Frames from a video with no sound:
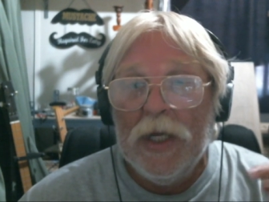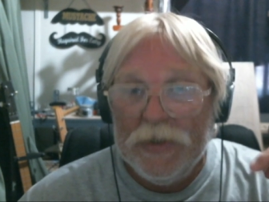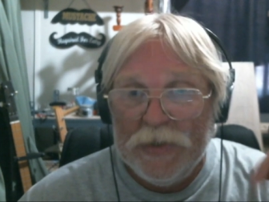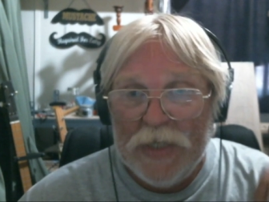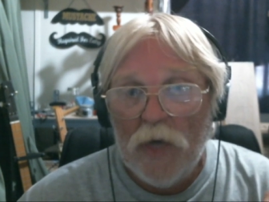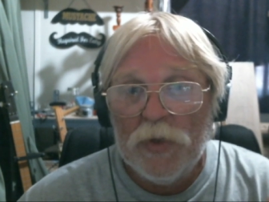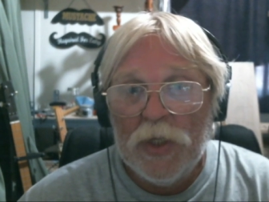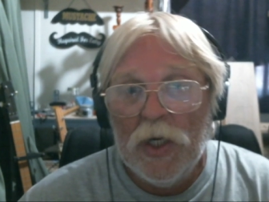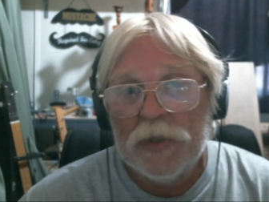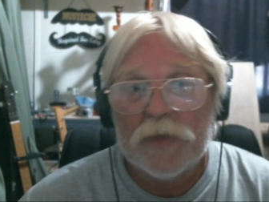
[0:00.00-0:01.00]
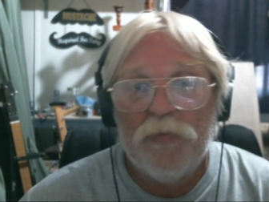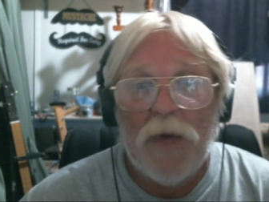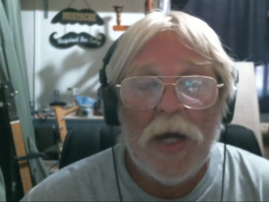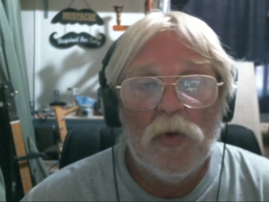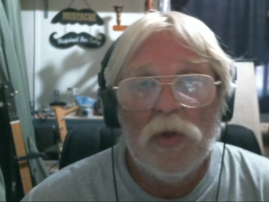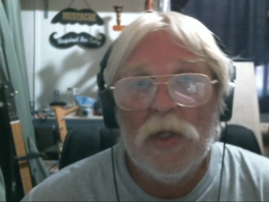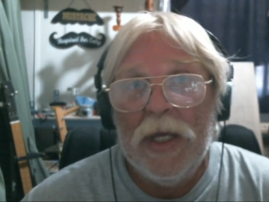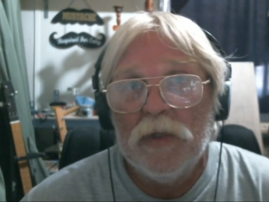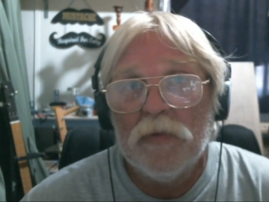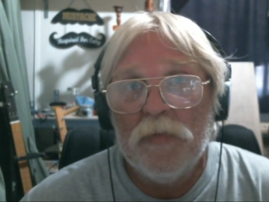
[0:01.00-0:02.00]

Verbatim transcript: and downcut spiral end